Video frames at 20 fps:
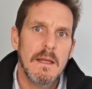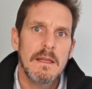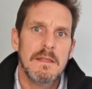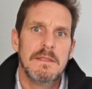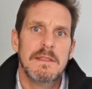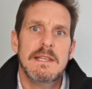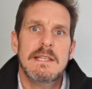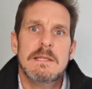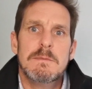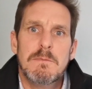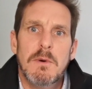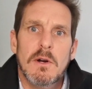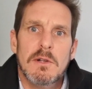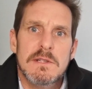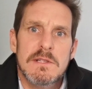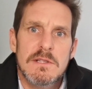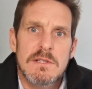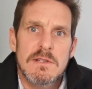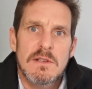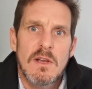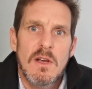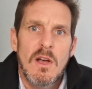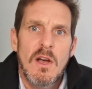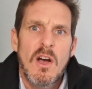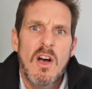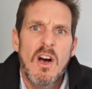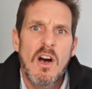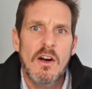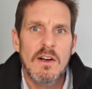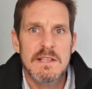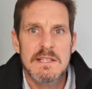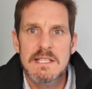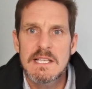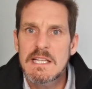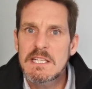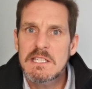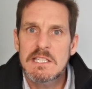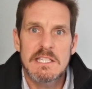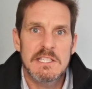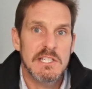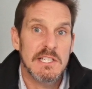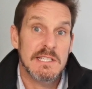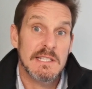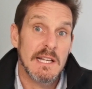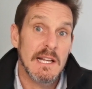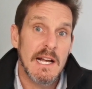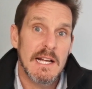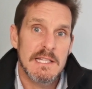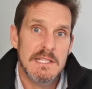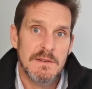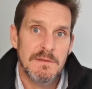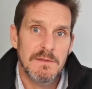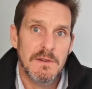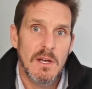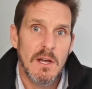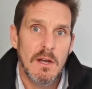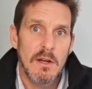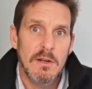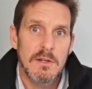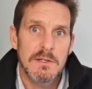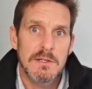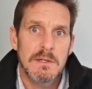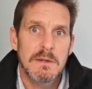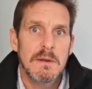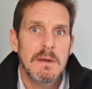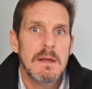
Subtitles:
These bots are essentially just lines of code,